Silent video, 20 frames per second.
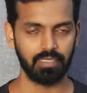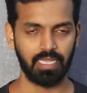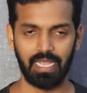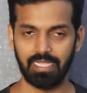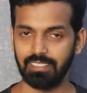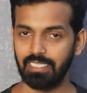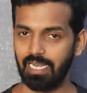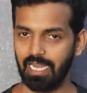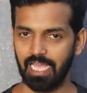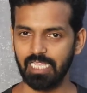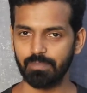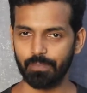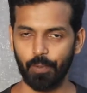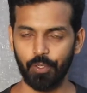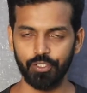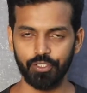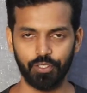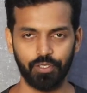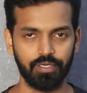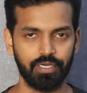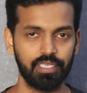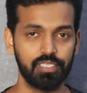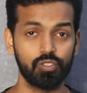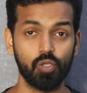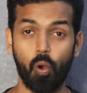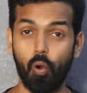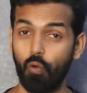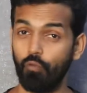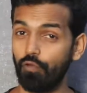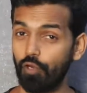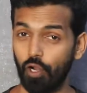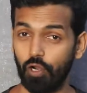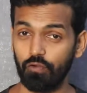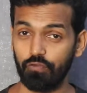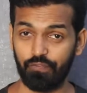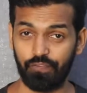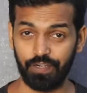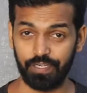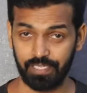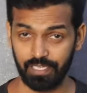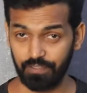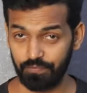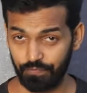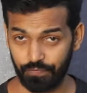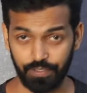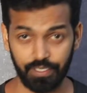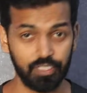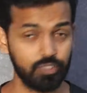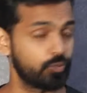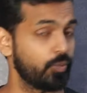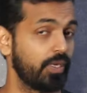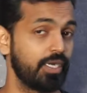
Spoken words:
And the last pointer is overall fit and finish